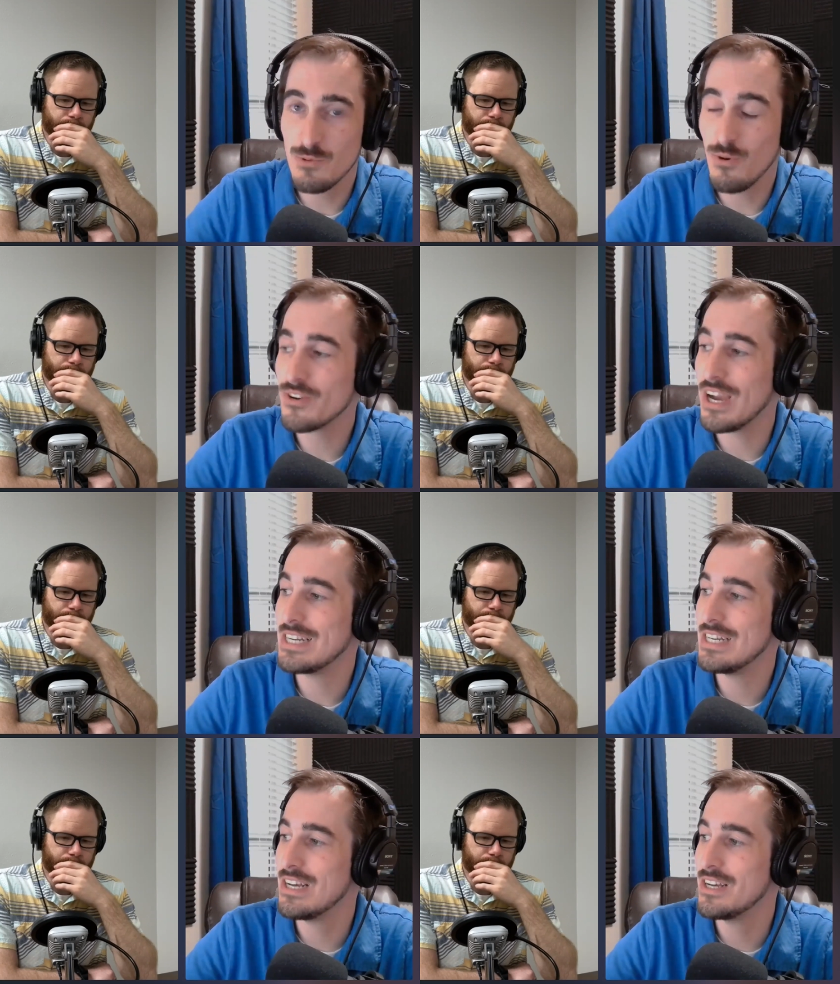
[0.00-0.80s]
Speaker 1: woke
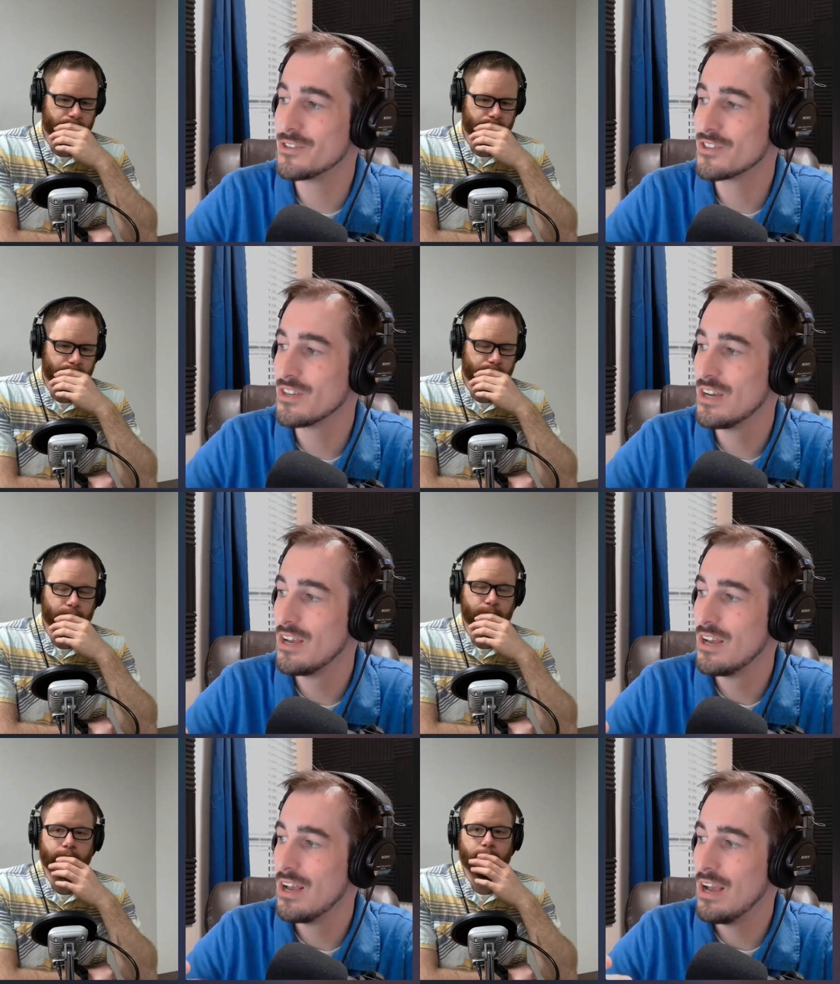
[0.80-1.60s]
ideas.
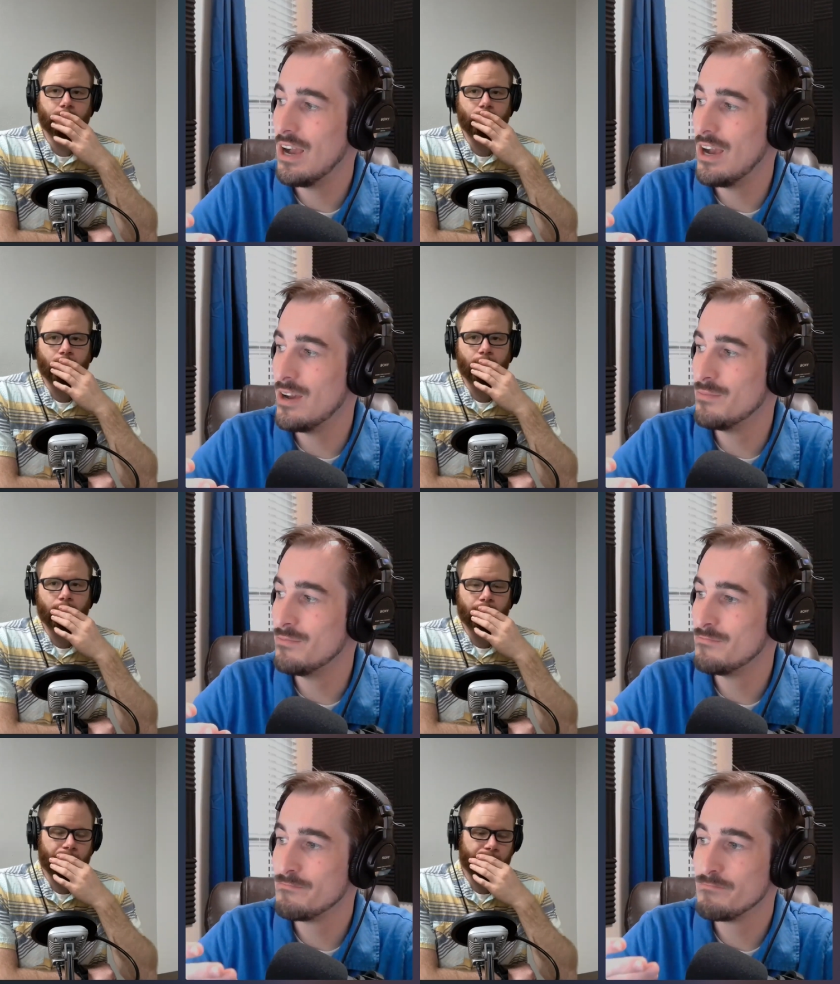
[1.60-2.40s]

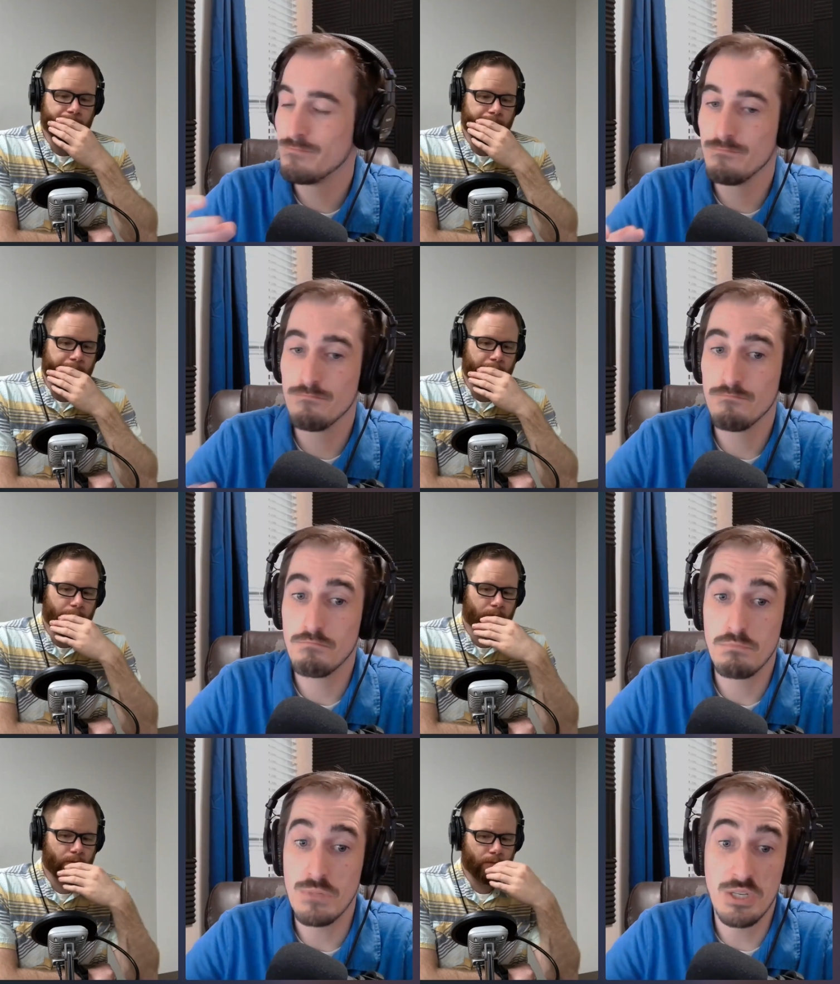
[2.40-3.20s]
Um,
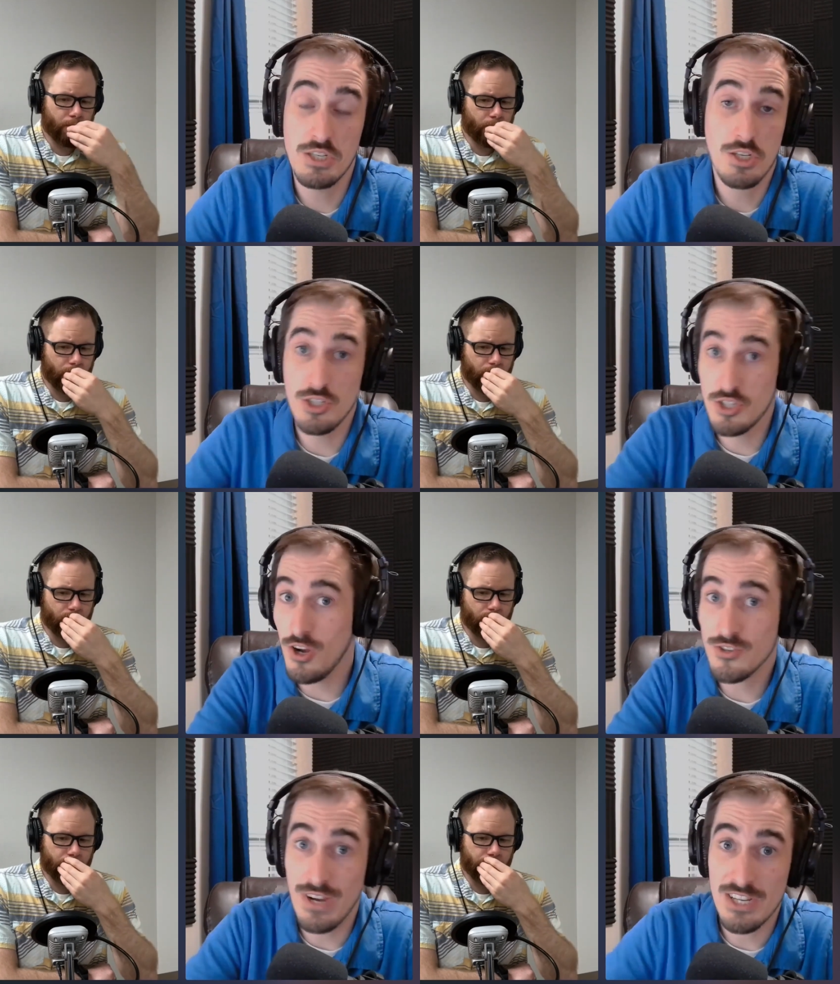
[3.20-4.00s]
this is in
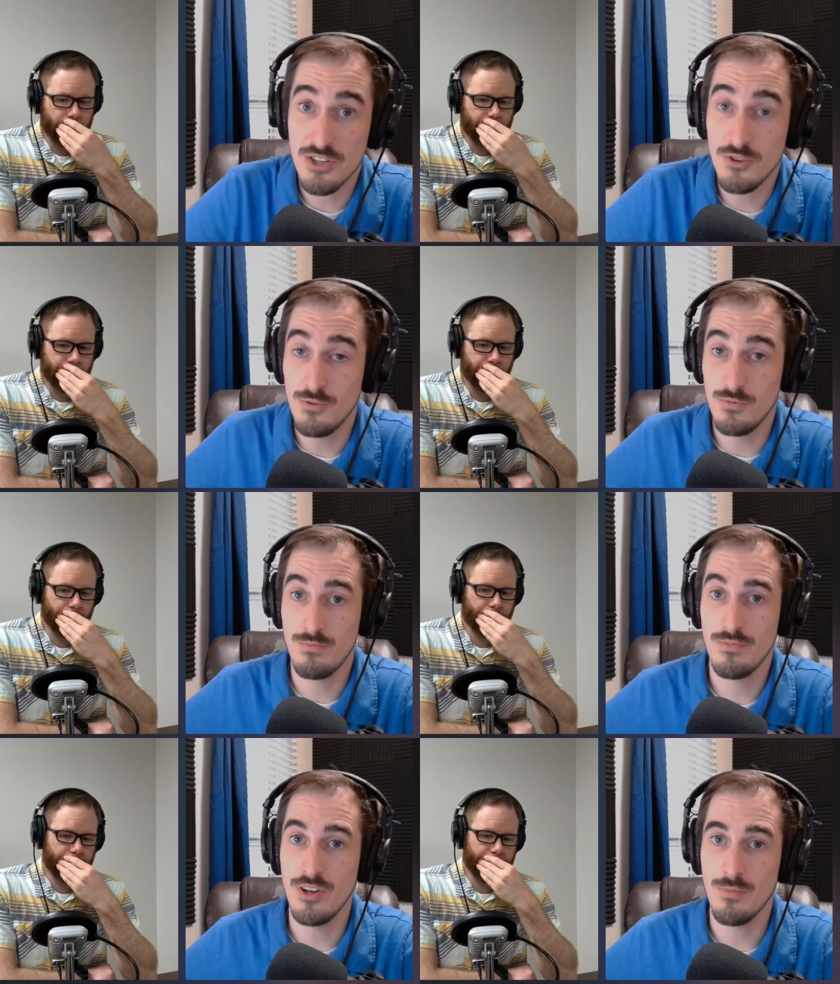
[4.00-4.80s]
contrast to
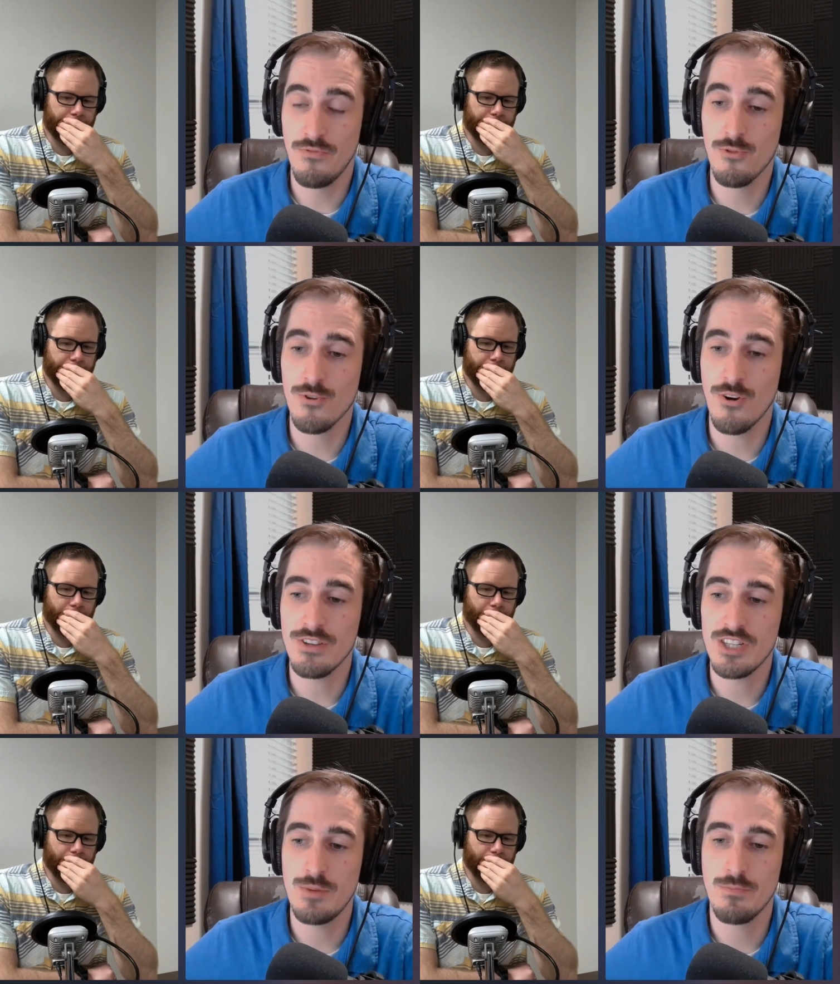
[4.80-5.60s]
you know before all
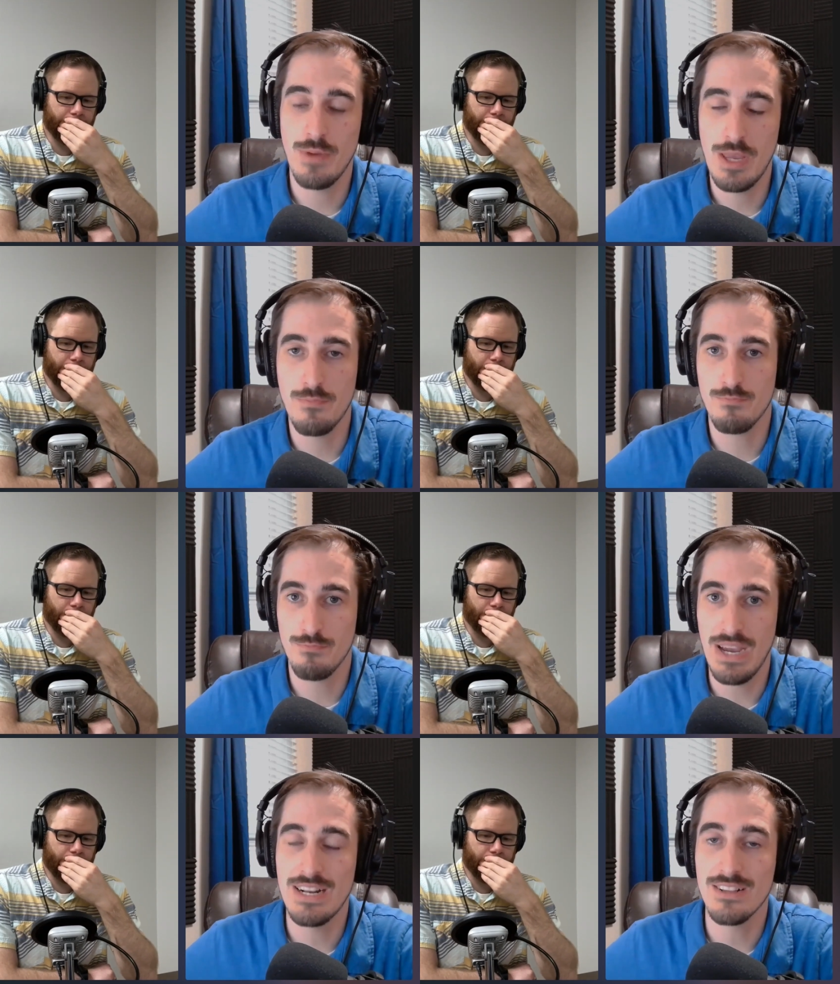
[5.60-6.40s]
this he he
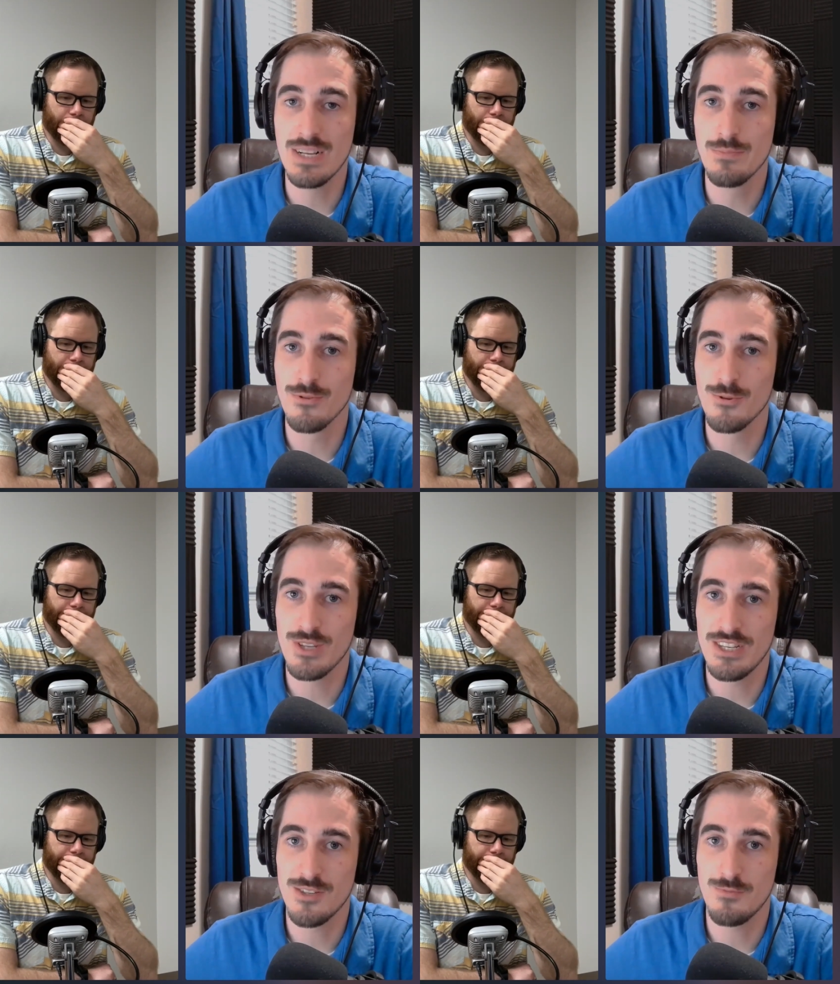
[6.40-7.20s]
painted liberals
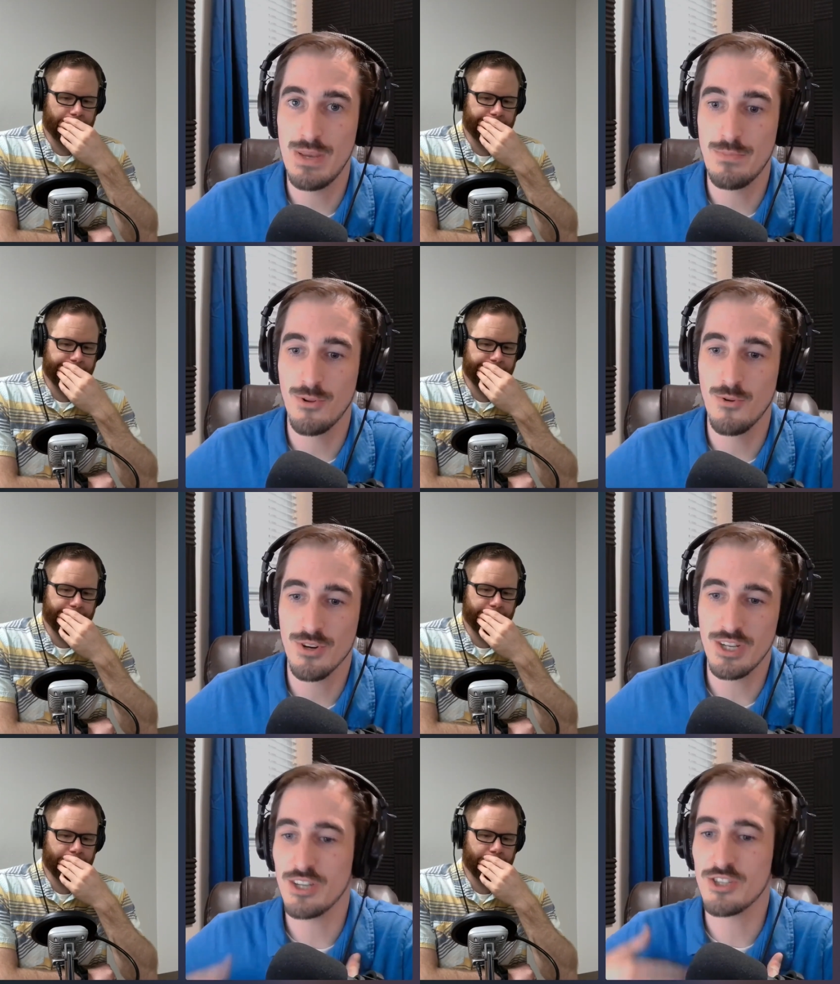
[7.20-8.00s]
as people who are
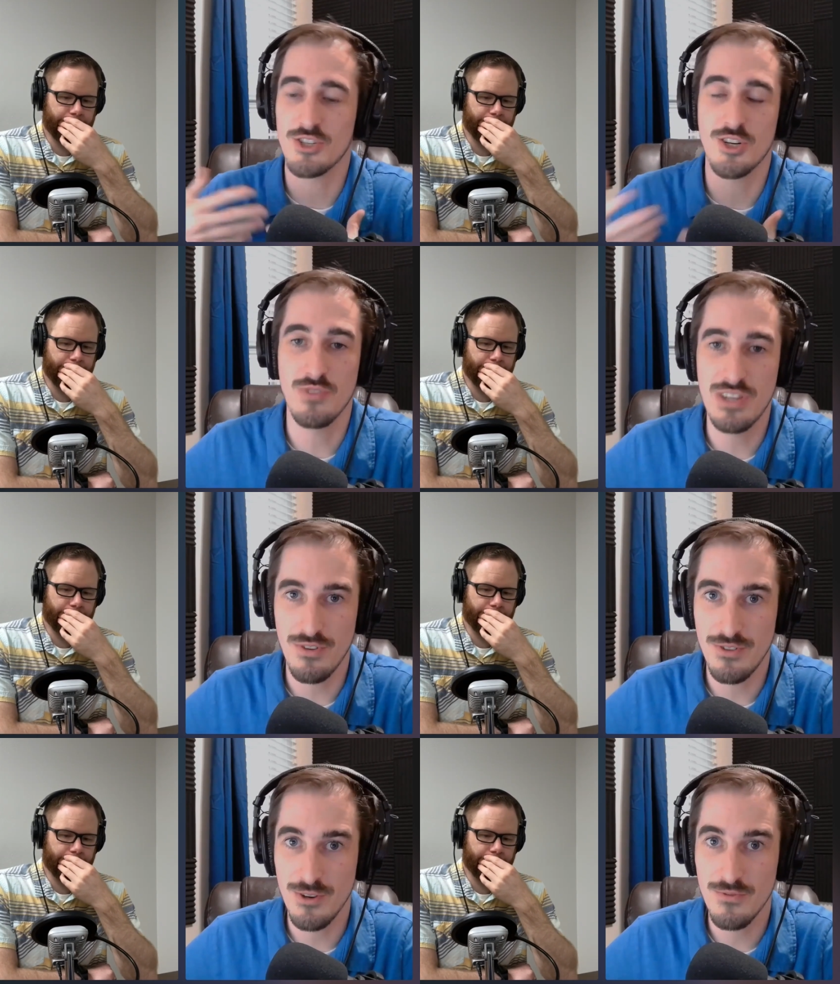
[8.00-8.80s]
going to just agree
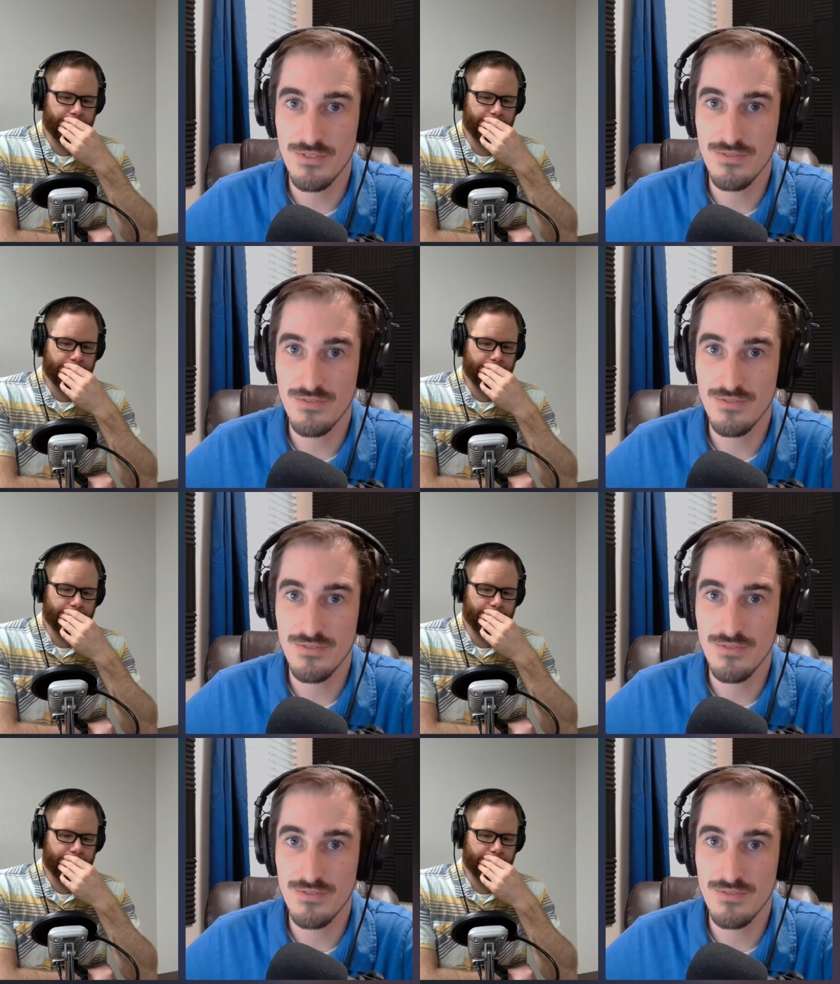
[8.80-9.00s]
with you.